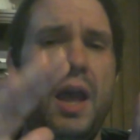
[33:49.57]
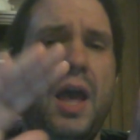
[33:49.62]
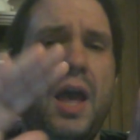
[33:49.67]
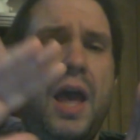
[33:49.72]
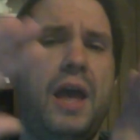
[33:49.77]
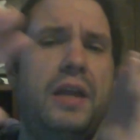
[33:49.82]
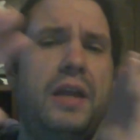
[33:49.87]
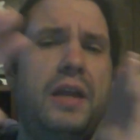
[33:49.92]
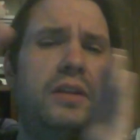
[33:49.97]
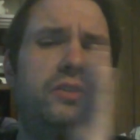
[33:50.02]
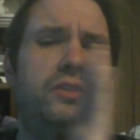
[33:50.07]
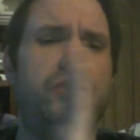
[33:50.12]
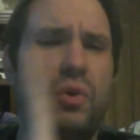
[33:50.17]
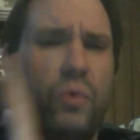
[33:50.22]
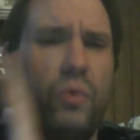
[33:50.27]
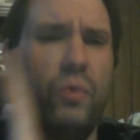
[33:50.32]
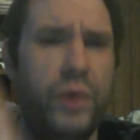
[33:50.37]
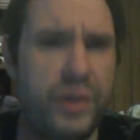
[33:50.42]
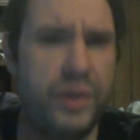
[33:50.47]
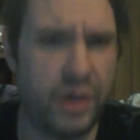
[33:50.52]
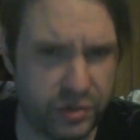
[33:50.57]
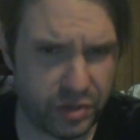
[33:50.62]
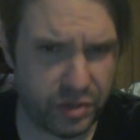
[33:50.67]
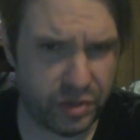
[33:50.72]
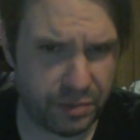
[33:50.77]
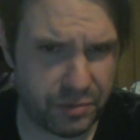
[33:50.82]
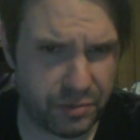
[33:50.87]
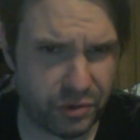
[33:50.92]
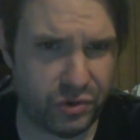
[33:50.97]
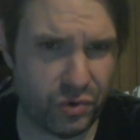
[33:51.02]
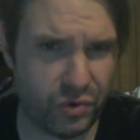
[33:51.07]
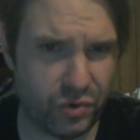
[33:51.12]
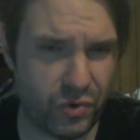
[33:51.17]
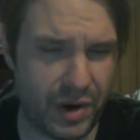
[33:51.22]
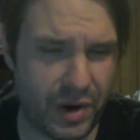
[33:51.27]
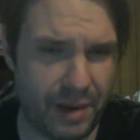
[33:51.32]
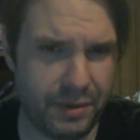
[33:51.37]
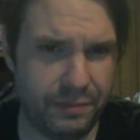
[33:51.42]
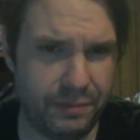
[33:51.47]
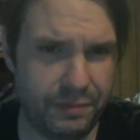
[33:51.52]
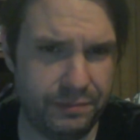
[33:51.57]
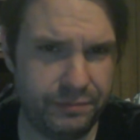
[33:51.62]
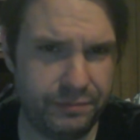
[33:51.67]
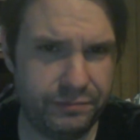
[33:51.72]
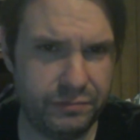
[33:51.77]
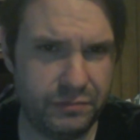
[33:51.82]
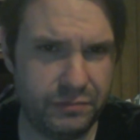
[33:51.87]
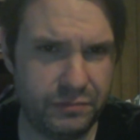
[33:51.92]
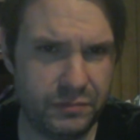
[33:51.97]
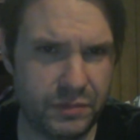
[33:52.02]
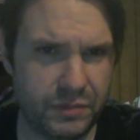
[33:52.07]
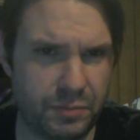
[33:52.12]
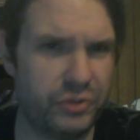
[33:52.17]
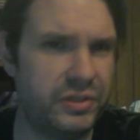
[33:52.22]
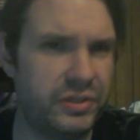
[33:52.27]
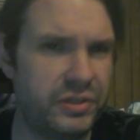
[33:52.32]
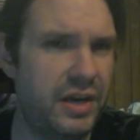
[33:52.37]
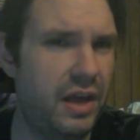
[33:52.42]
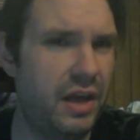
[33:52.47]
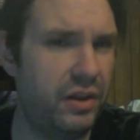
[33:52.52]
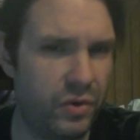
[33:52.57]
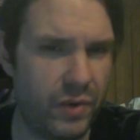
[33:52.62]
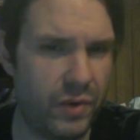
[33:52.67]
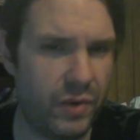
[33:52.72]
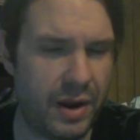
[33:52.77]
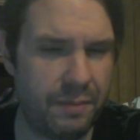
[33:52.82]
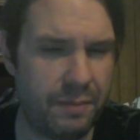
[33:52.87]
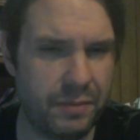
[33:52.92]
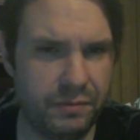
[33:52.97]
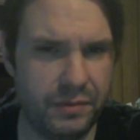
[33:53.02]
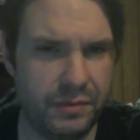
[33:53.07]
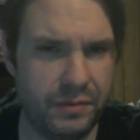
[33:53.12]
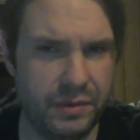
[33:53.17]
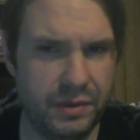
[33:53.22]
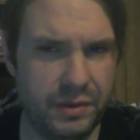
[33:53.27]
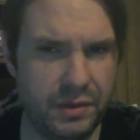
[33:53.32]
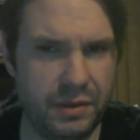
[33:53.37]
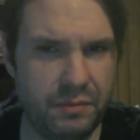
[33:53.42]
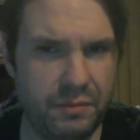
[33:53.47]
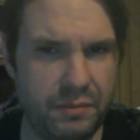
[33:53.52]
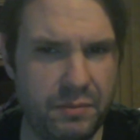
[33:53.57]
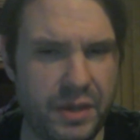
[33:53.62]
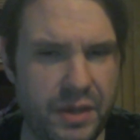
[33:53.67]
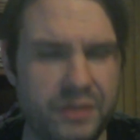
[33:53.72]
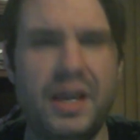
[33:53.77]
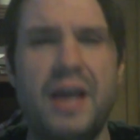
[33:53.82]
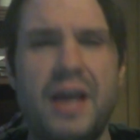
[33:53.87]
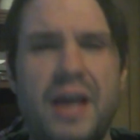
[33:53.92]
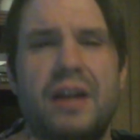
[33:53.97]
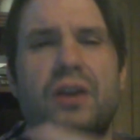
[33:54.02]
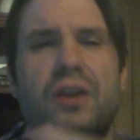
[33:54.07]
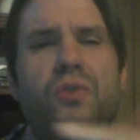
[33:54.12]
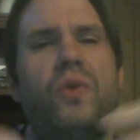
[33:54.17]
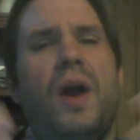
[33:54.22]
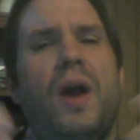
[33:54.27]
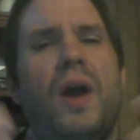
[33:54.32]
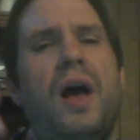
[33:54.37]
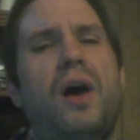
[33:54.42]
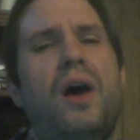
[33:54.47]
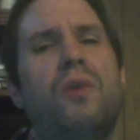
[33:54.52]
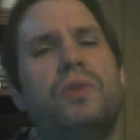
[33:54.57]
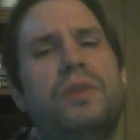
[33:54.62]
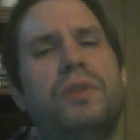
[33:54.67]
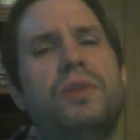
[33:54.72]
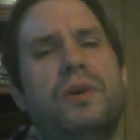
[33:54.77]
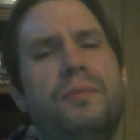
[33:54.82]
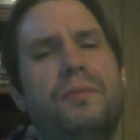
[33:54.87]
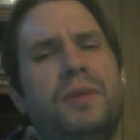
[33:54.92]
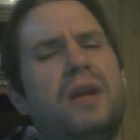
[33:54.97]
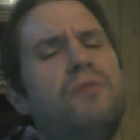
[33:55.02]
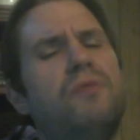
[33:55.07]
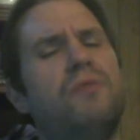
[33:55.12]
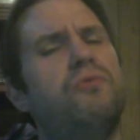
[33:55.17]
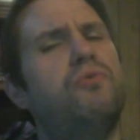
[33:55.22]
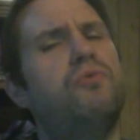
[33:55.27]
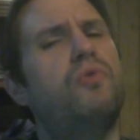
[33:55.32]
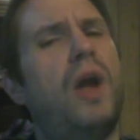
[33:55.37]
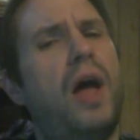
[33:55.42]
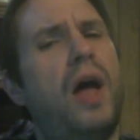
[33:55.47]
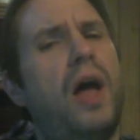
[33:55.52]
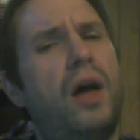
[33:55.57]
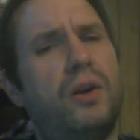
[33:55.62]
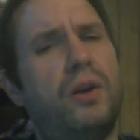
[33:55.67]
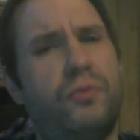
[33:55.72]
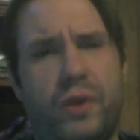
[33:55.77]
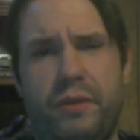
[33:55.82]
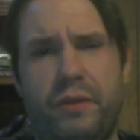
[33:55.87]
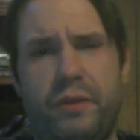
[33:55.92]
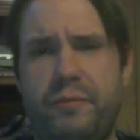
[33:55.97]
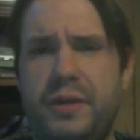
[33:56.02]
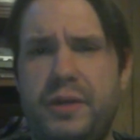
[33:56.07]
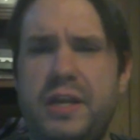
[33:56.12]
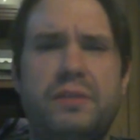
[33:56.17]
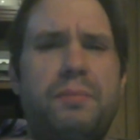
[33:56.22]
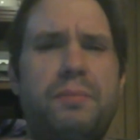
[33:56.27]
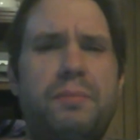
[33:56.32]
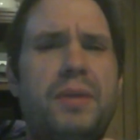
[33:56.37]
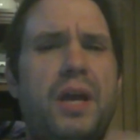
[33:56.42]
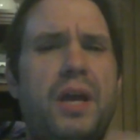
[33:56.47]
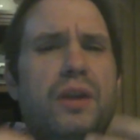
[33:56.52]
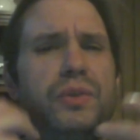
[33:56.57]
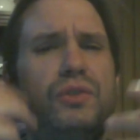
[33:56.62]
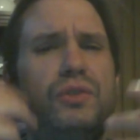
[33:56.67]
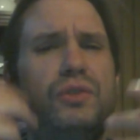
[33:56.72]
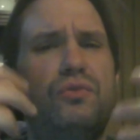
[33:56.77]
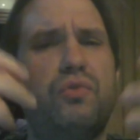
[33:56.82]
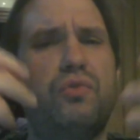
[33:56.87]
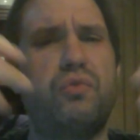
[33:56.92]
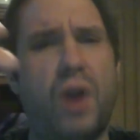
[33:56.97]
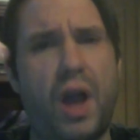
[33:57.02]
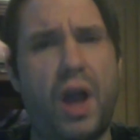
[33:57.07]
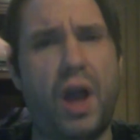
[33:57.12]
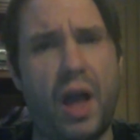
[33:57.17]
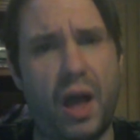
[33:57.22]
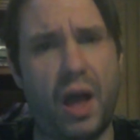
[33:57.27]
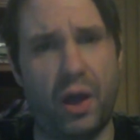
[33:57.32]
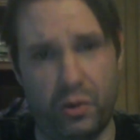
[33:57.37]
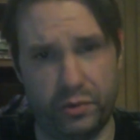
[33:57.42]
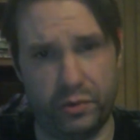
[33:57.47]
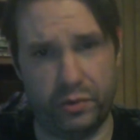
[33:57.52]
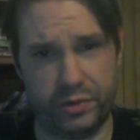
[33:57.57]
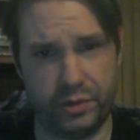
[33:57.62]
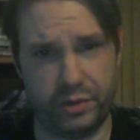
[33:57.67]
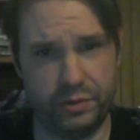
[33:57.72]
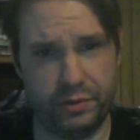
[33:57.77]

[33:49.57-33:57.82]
And he still went on to the personality crap. Because he had a crowd with him. He had a crowd in front of him, and he has to play to his crowd.